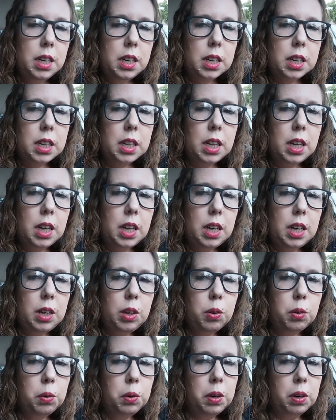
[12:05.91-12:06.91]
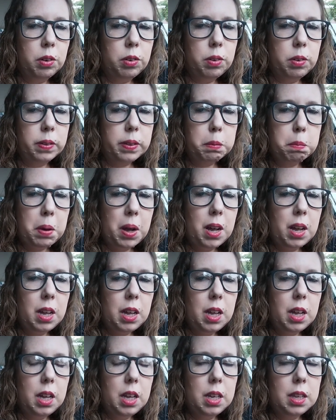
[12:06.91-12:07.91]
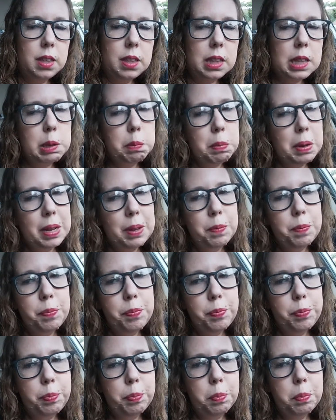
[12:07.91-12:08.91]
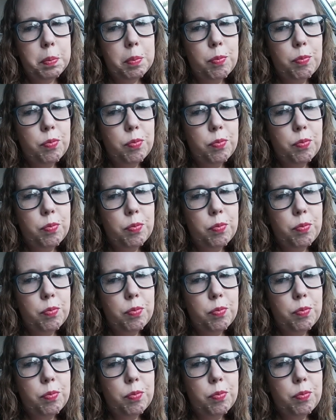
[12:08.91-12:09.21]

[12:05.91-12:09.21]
Decline, order too small, some, mm.